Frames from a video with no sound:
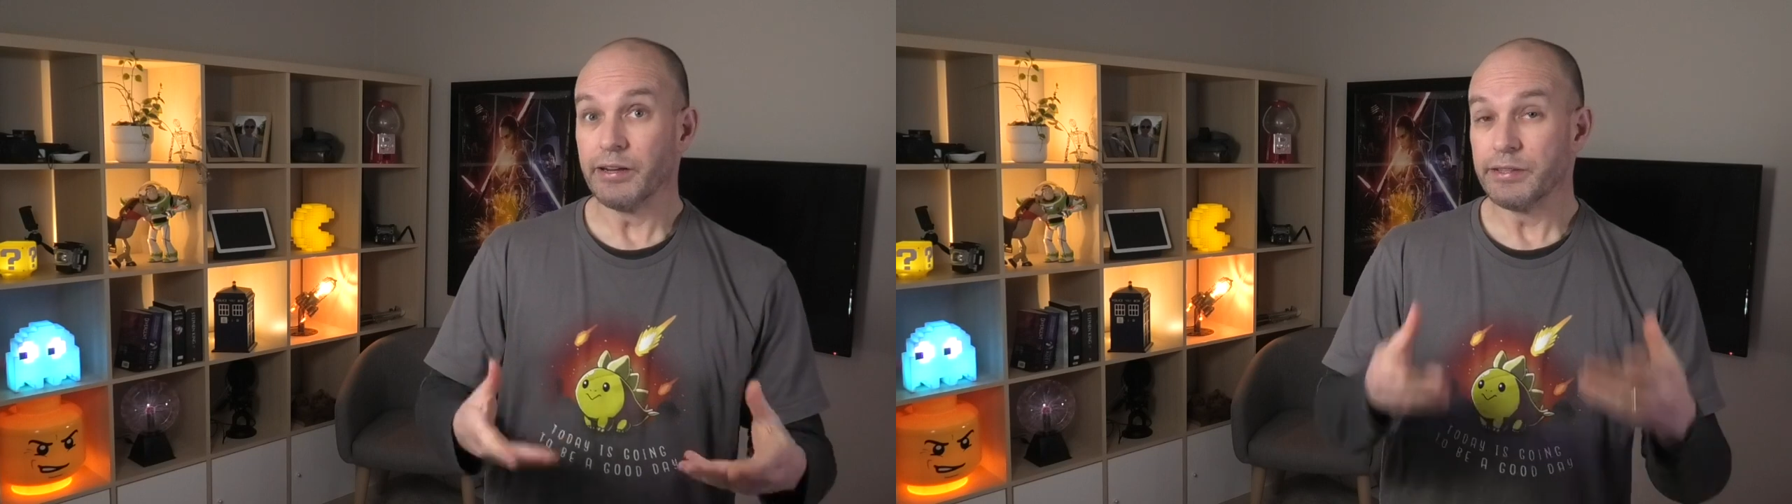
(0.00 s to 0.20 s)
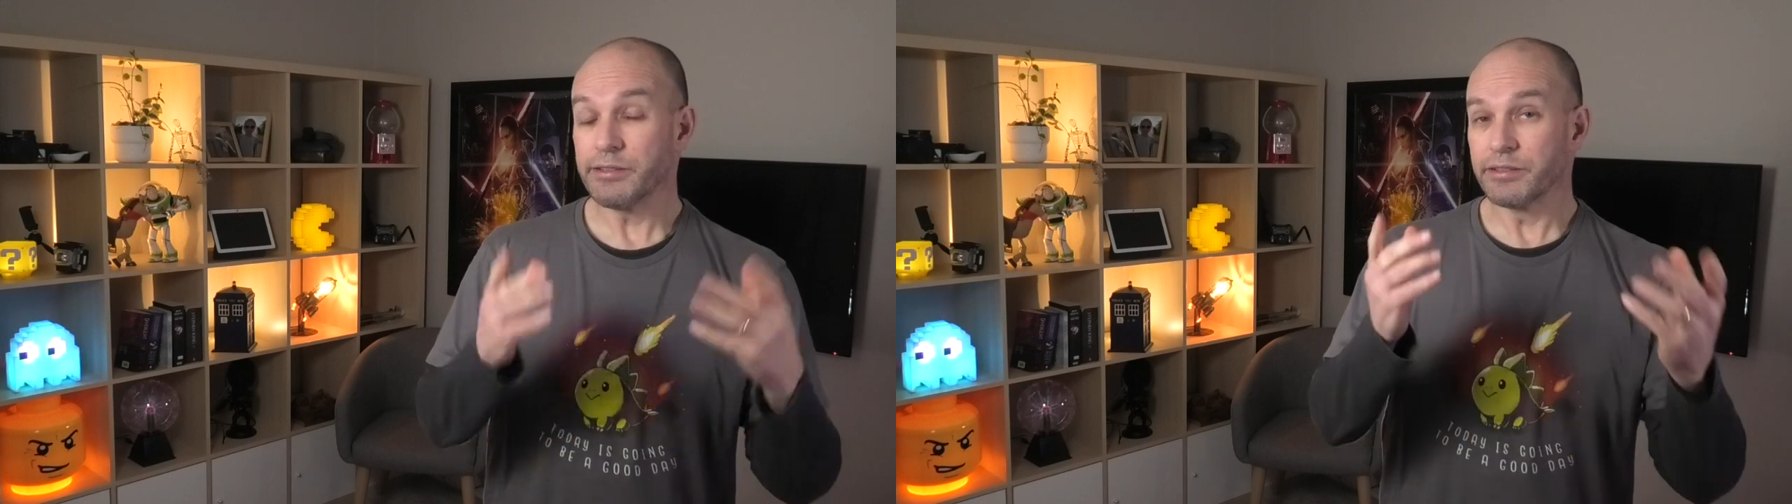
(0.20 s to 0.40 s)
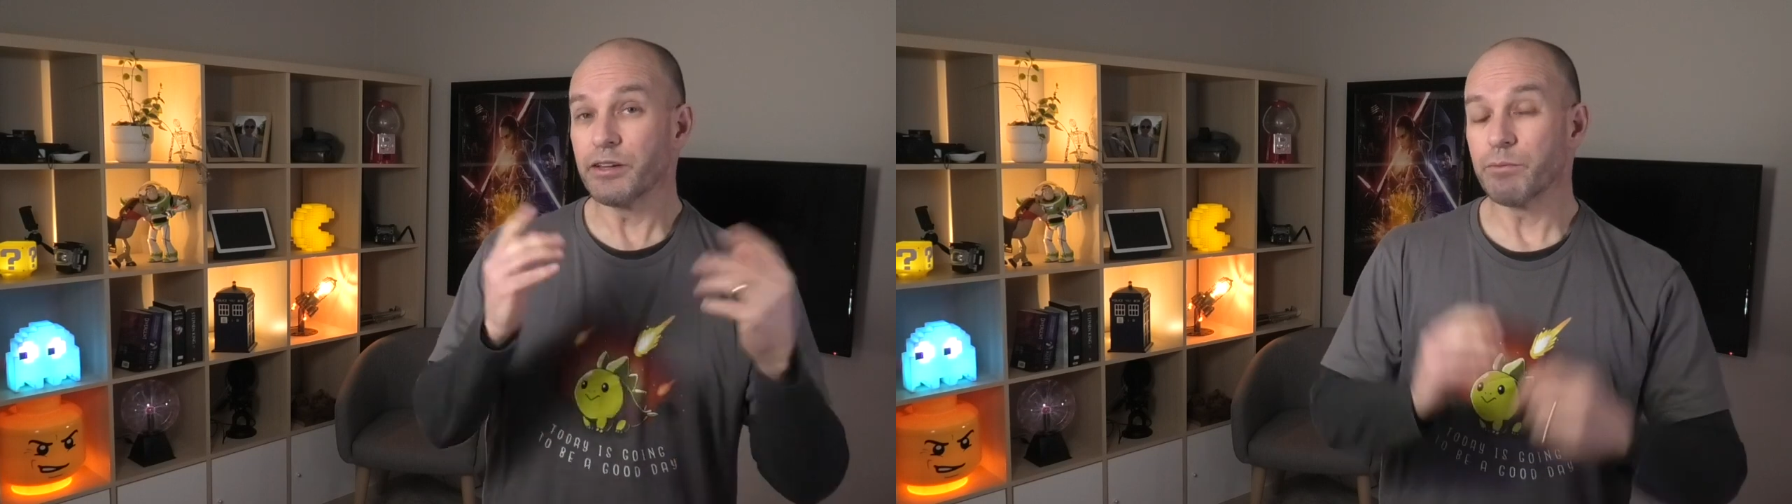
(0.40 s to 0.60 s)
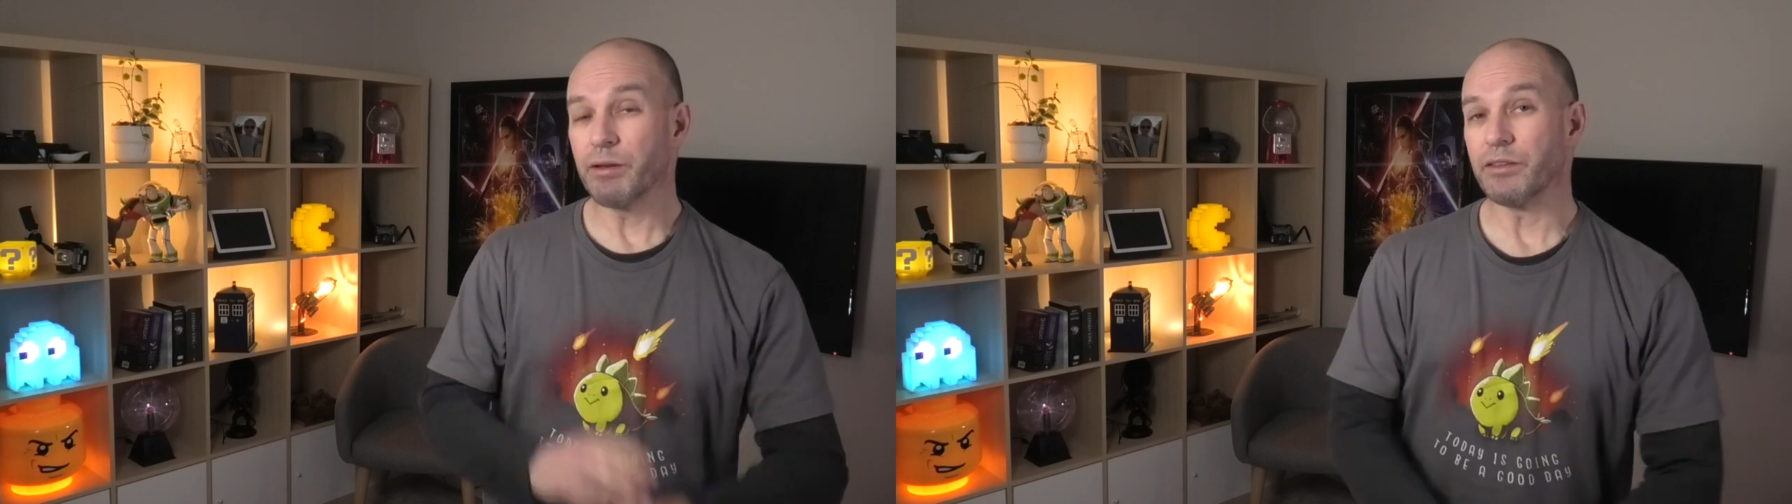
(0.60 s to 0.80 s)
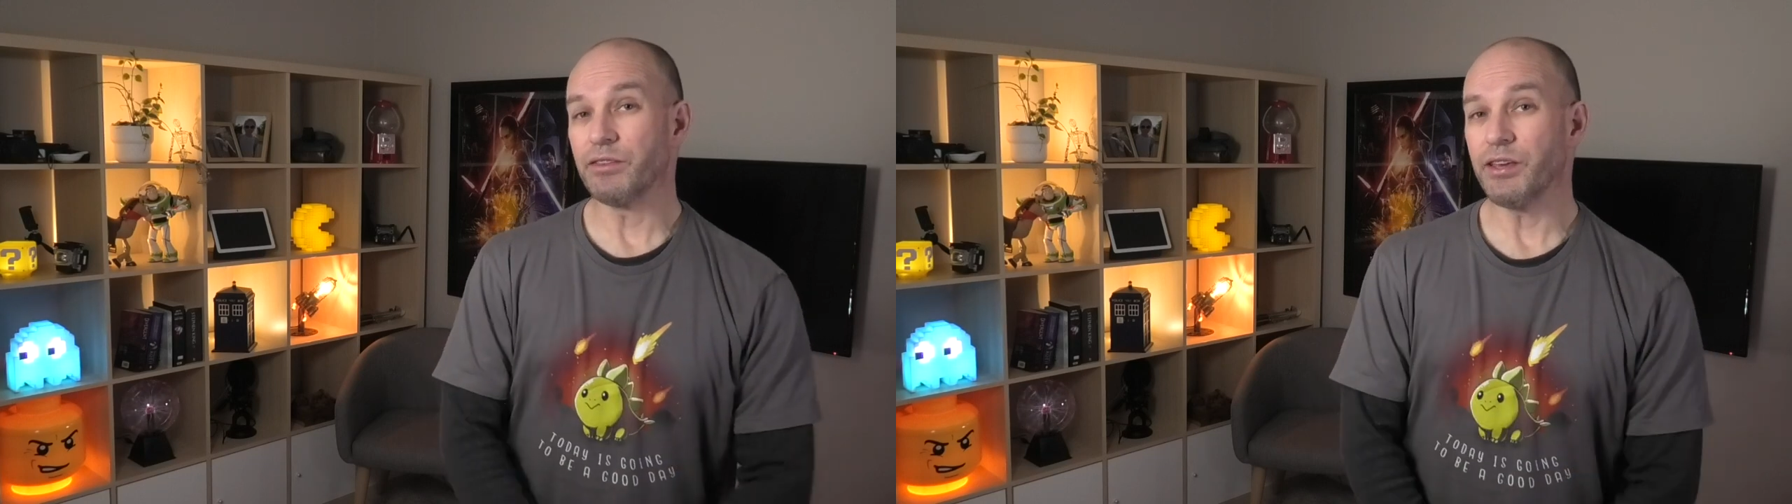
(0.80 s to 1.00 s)
this is going to
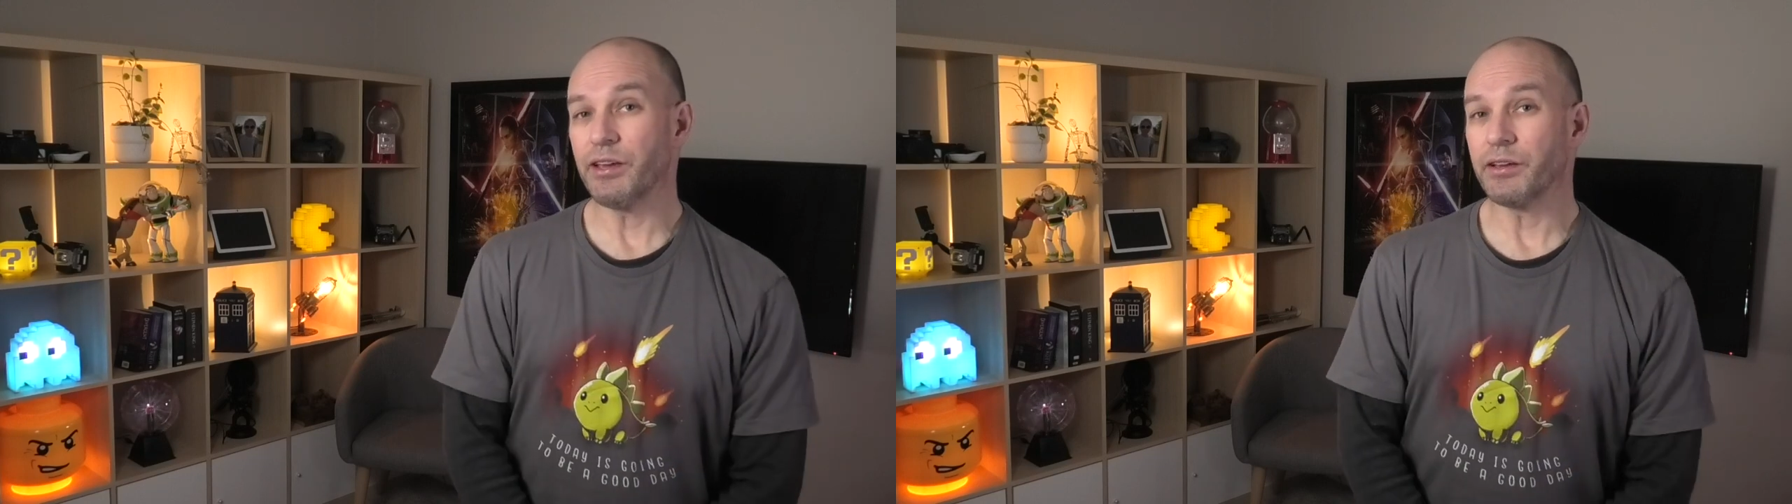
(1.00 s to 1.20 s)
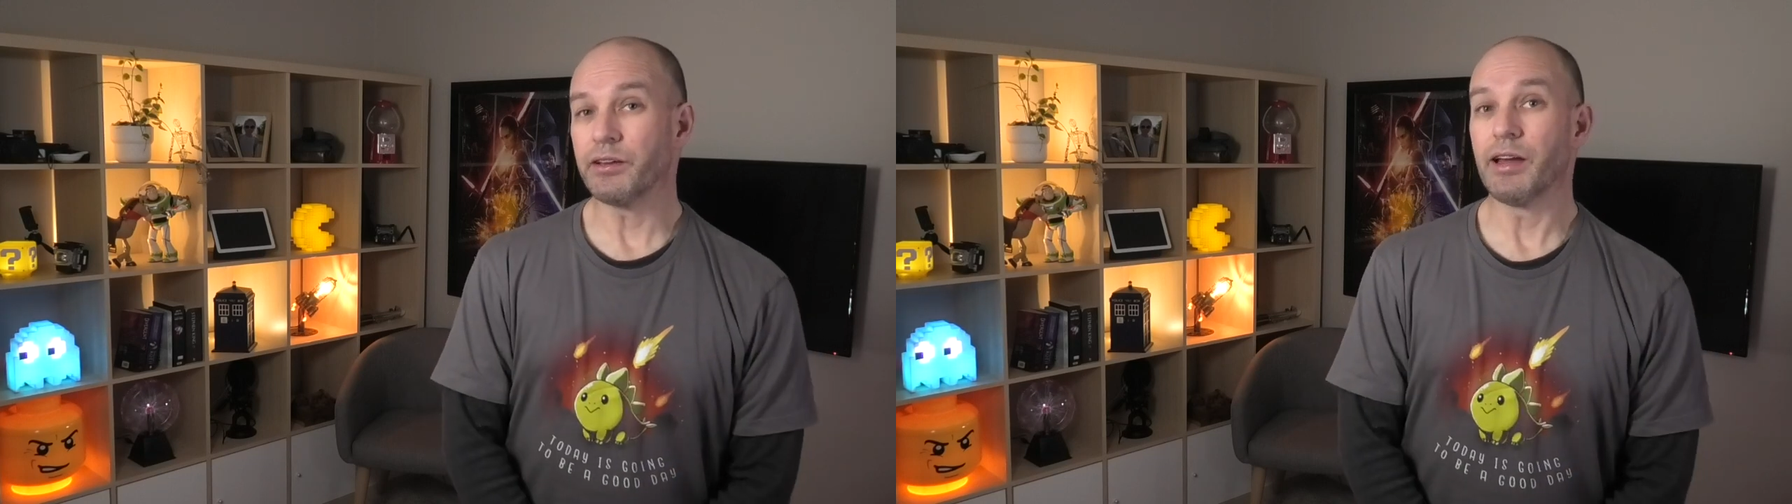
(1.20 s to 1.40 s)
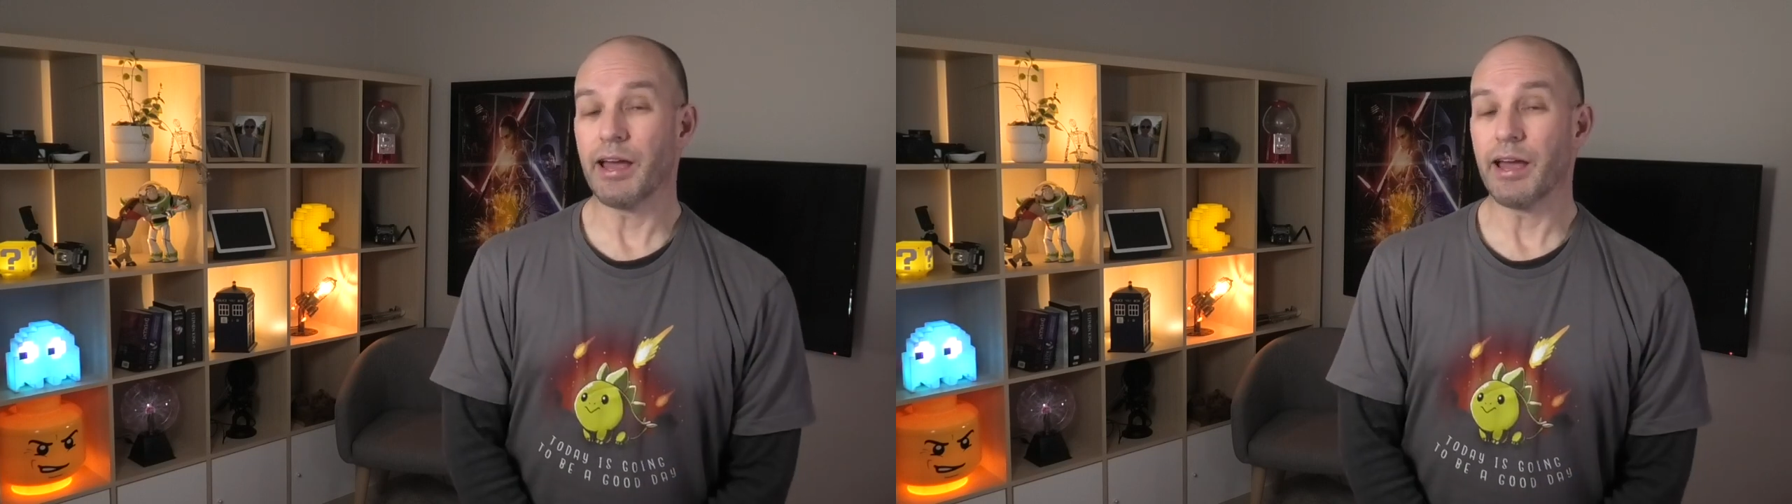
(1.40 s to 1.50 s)
be a thing